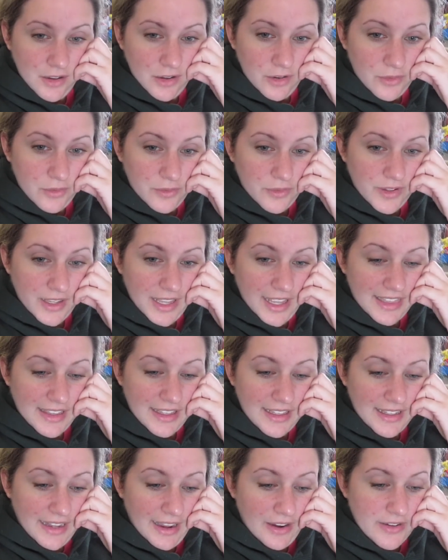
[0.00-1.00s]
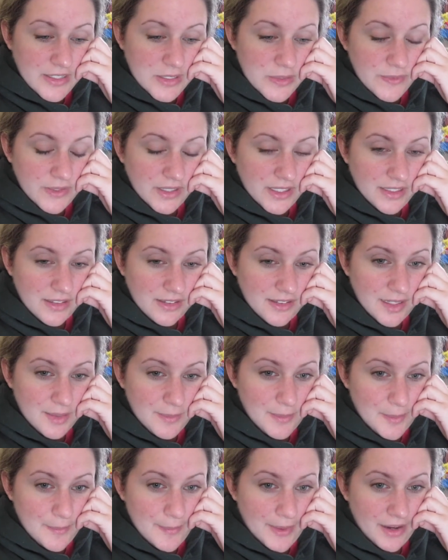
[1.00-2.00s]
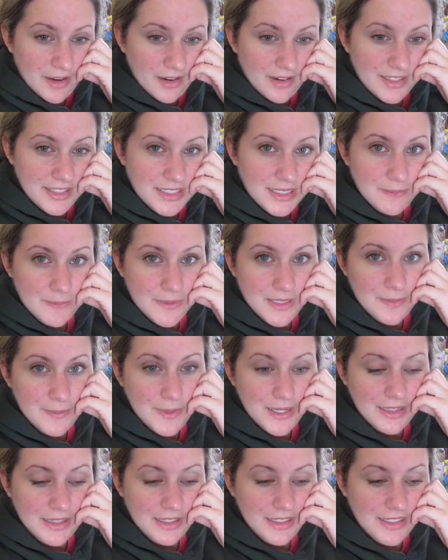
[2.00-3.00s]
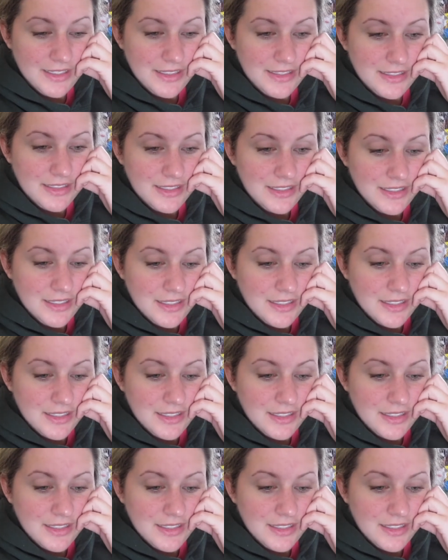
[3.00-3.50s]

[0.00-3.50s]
hopefully, I think now he's feeling a little bit better, he seems to be at least.